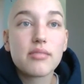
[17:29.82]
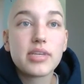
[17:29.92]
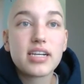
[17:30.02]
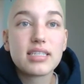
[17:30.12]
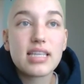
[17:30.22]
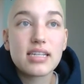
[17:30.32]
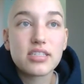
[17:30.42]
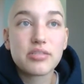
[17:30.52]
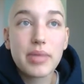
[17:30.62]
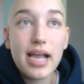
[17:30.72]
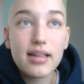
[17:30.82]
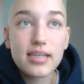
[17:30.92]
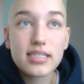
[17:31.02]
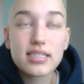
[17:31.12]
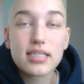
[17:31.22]
because that's your
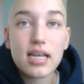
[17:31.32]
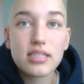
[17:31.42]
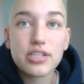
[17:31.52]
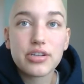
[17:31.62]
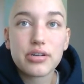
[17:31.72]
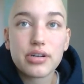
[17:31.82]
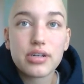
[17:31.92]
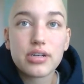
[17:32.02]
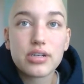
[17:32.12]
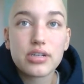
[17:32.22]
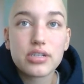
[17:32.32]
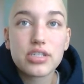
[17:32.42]
balance, that's your